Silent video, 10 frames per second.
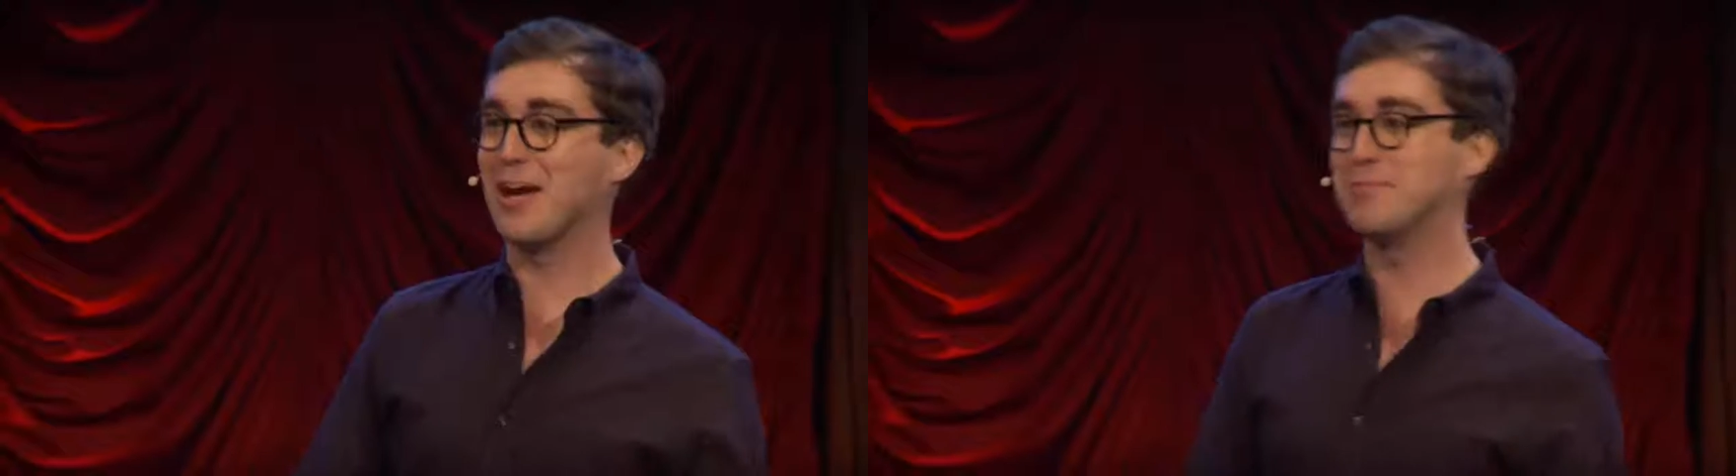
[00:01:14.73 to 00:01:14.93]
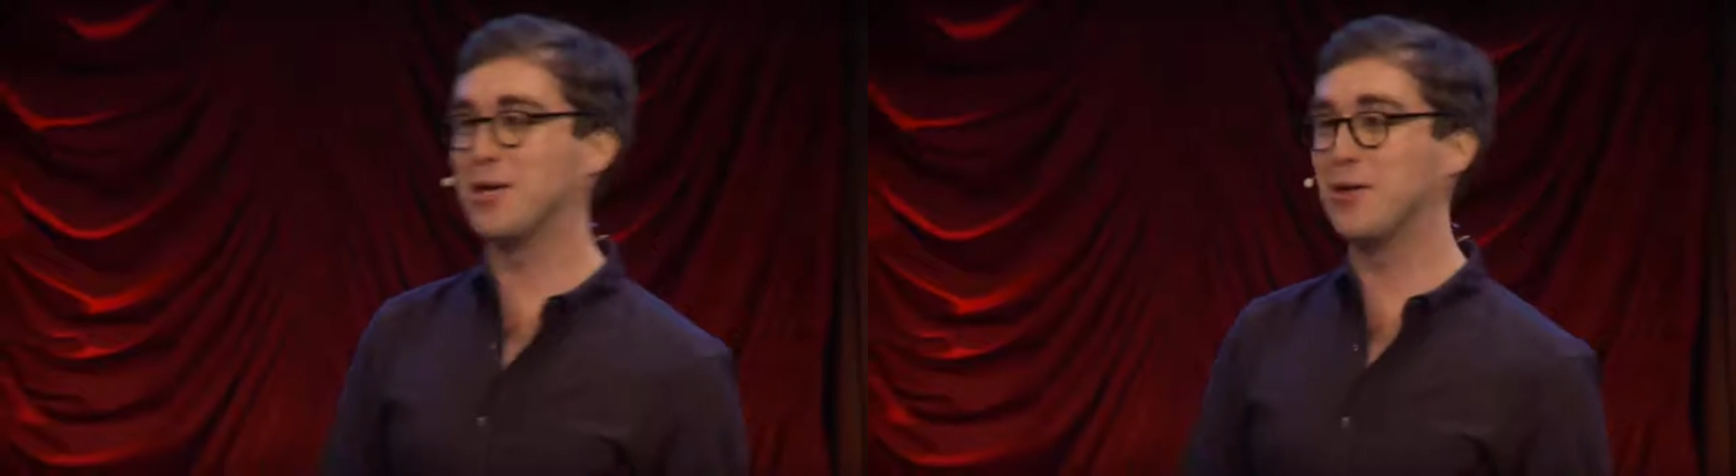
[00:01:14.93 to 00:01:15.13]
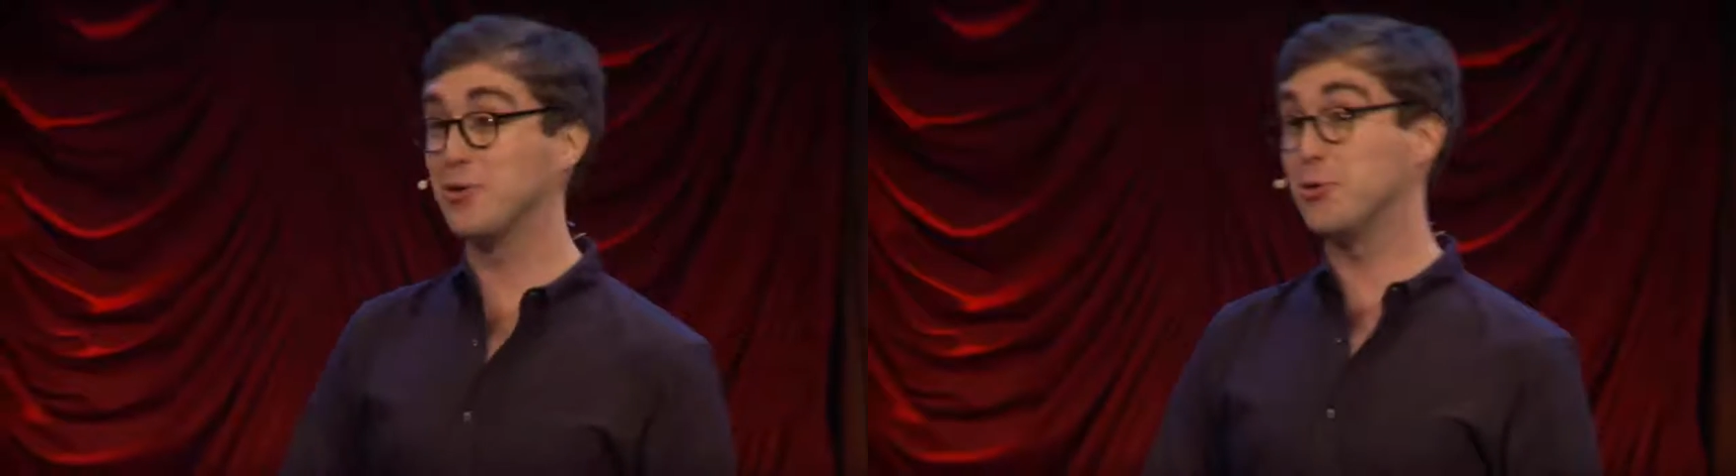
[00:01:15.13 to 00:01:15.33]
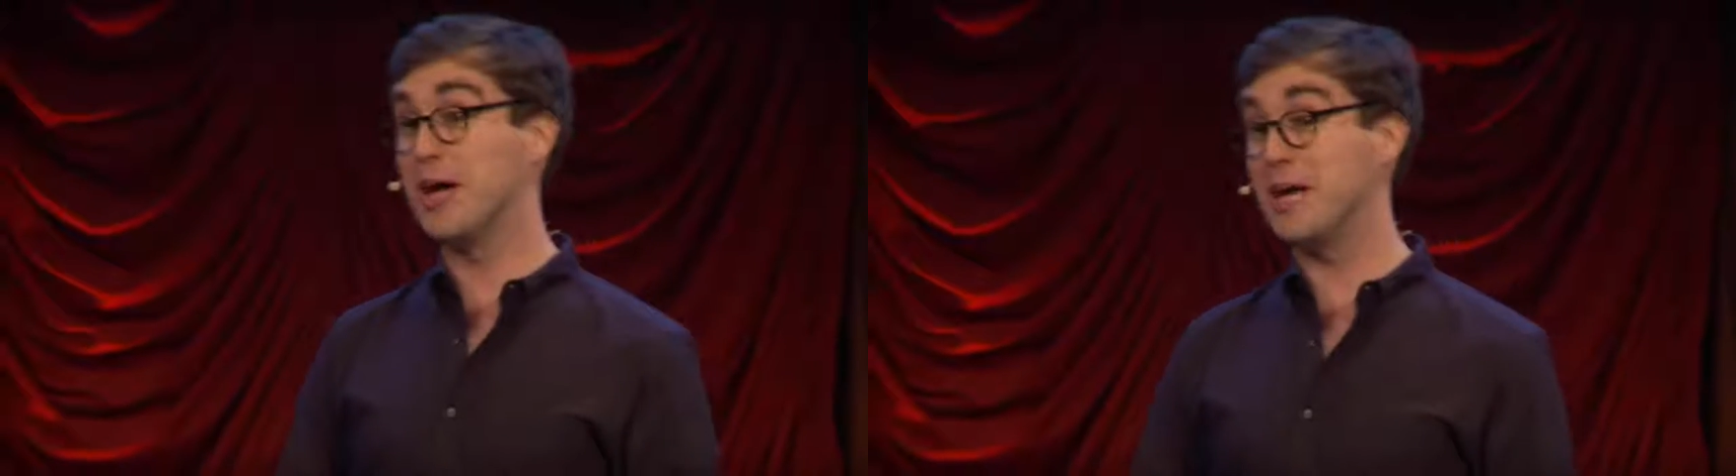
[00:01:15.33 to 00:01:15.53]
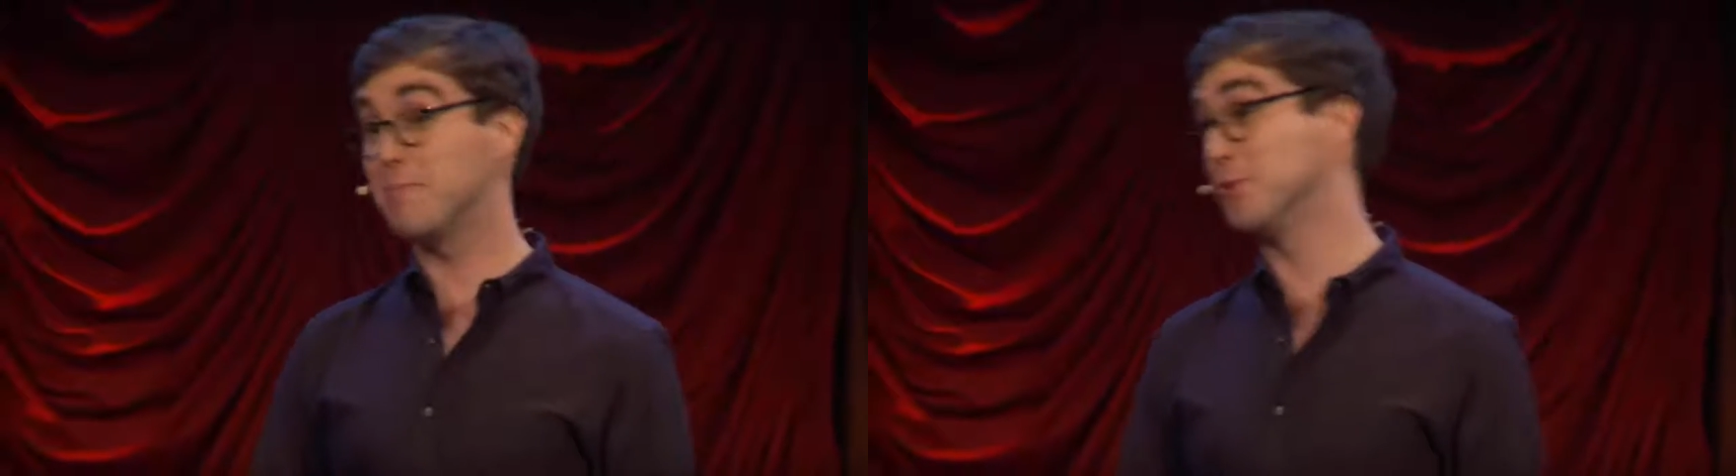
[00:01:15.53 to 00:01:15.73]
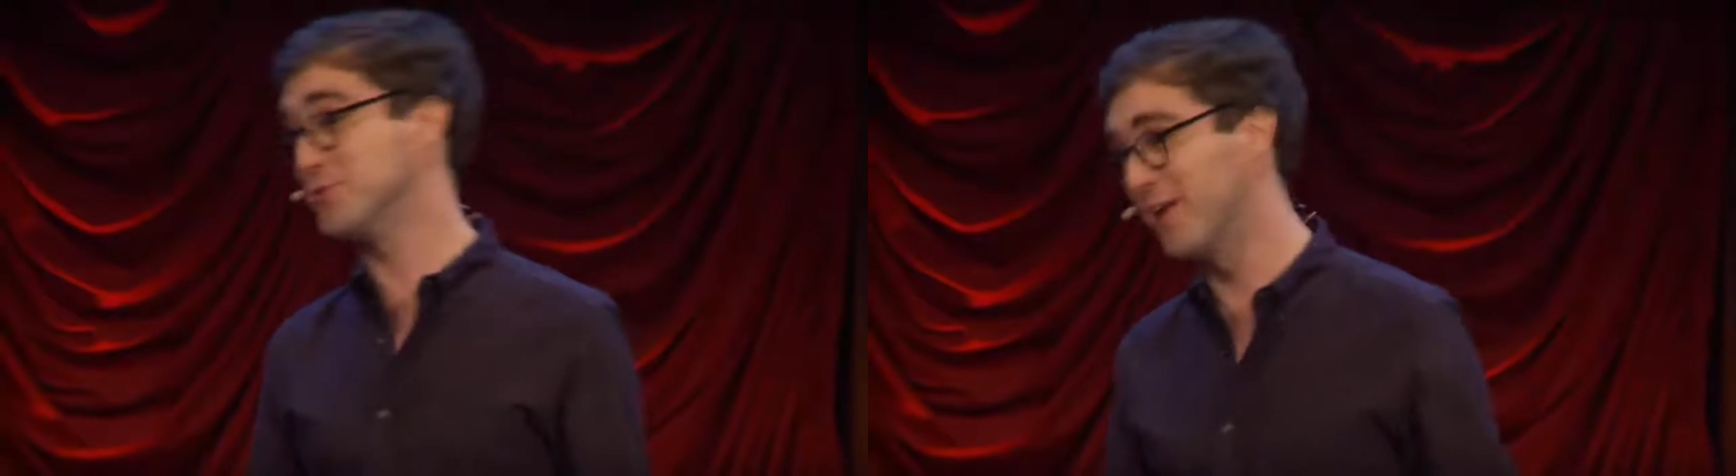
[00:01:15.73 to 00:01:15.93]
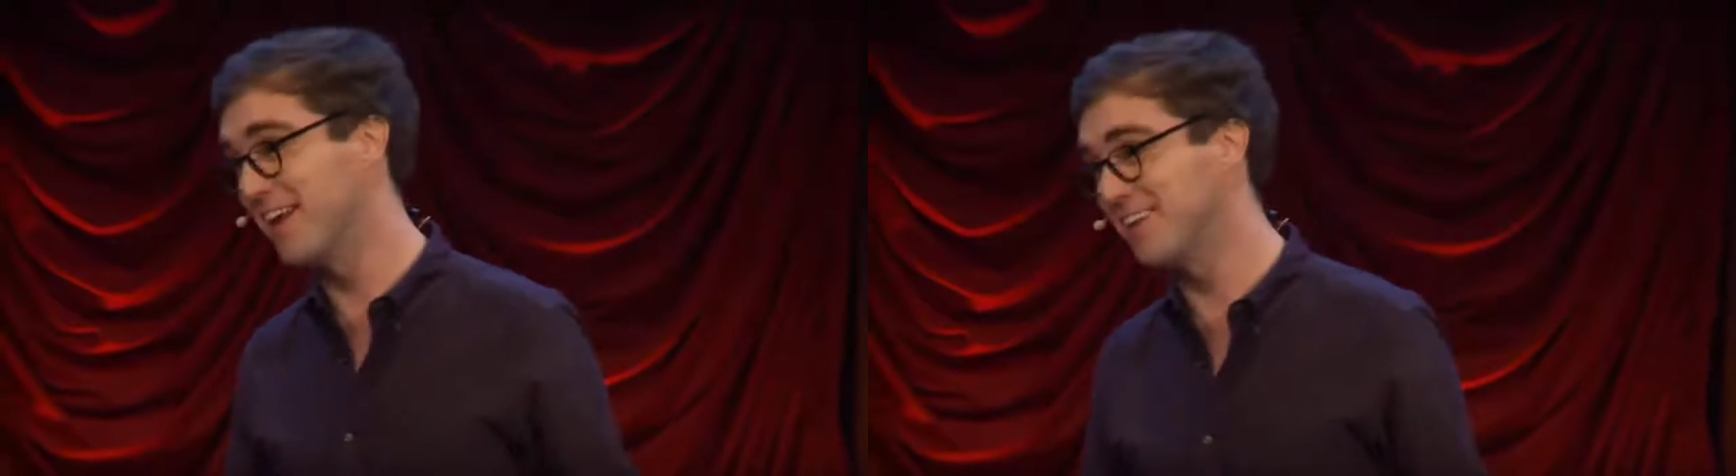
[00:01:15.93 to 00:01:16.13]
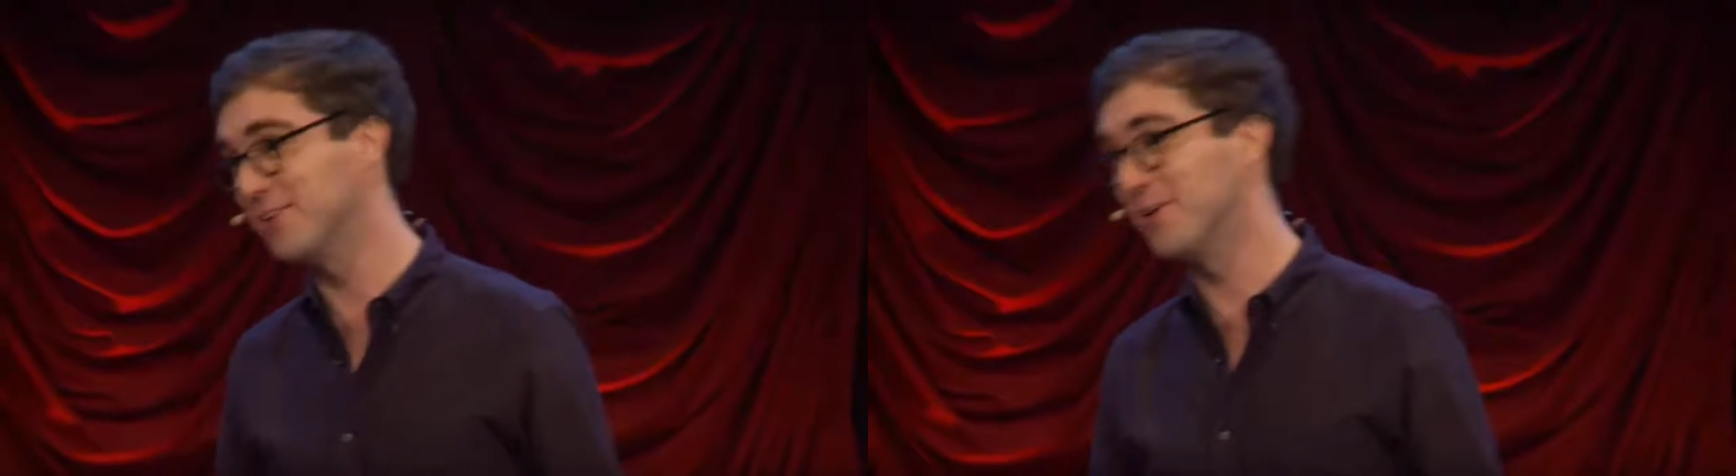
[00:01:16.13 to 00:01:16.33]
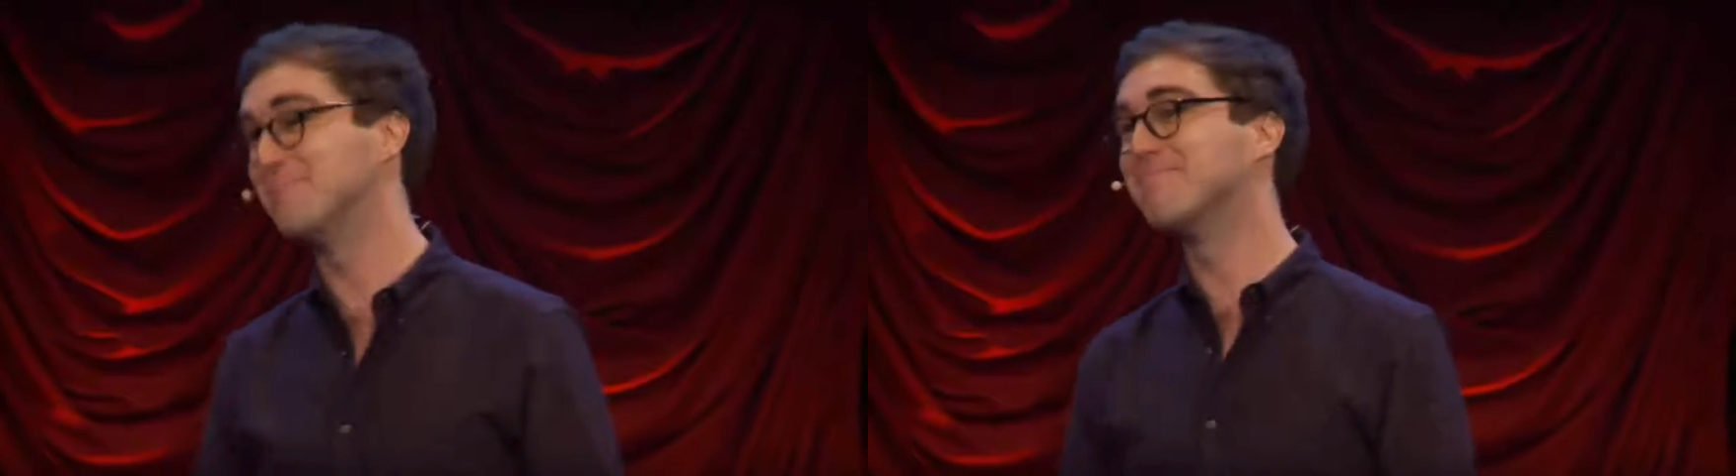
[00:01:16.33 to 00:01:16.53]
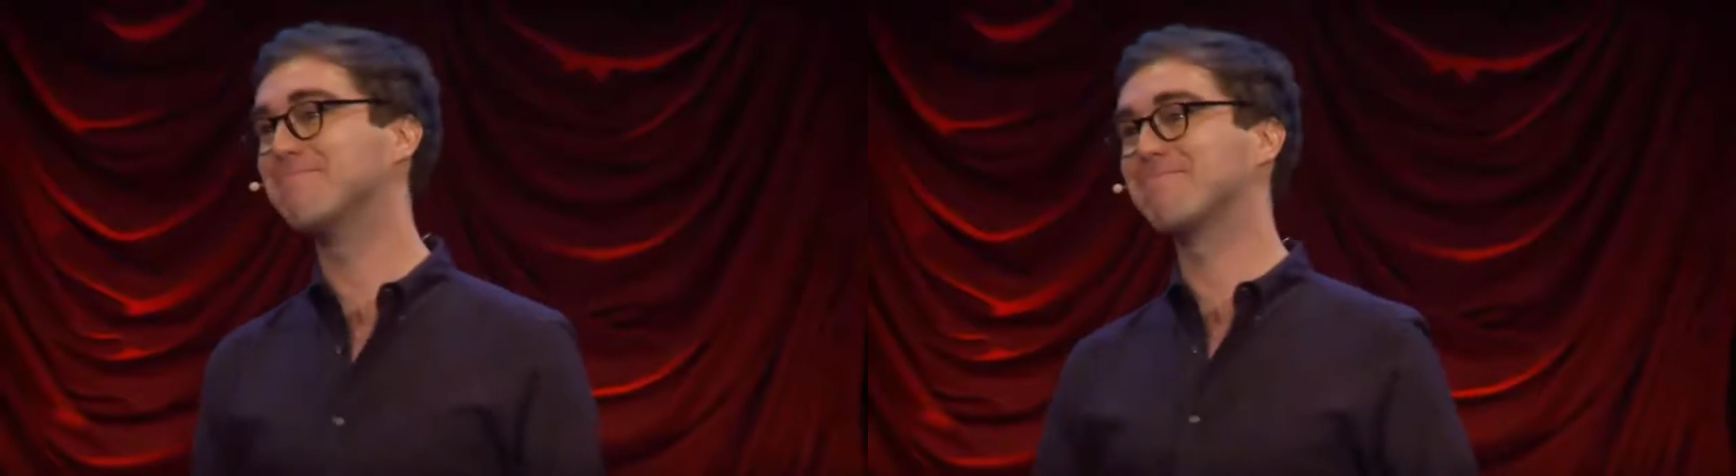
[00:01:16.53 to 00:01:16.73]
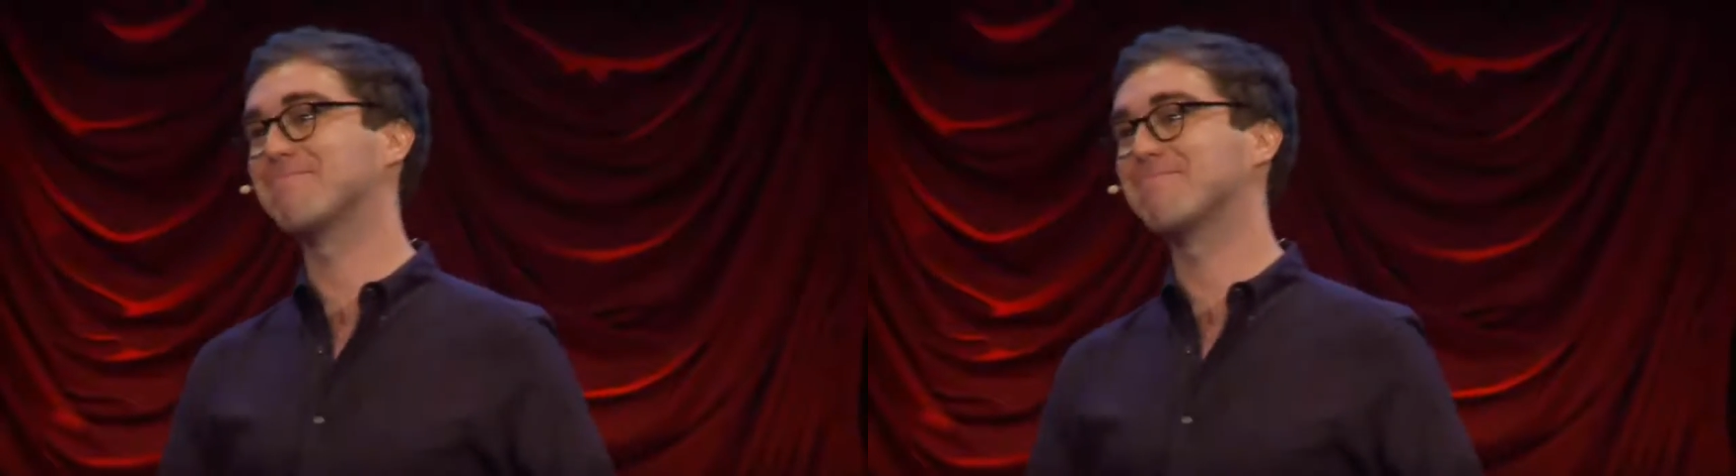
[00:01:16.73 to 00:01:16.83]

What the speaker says: like I'm telling you a personal anecdote.